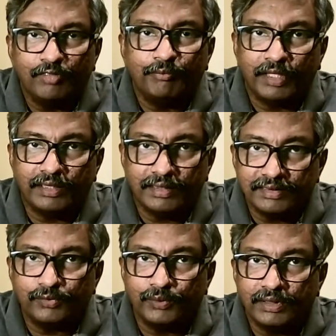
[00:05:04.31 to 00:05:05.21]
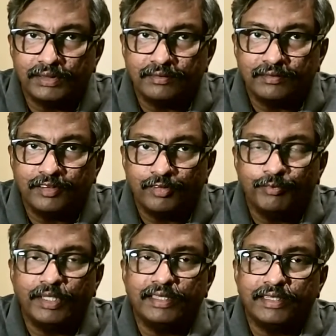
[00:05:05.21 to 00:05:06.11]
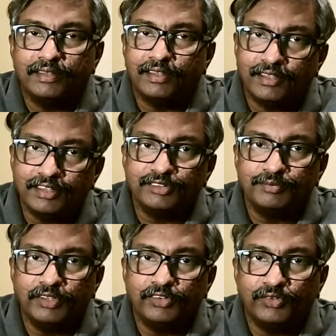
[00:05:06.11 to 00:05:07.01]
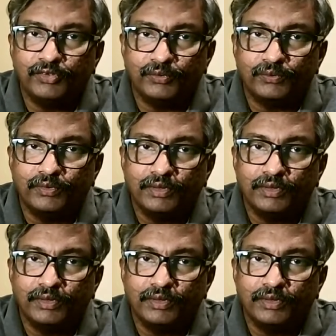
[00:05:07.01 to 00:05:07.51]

May this word be an encouragement to you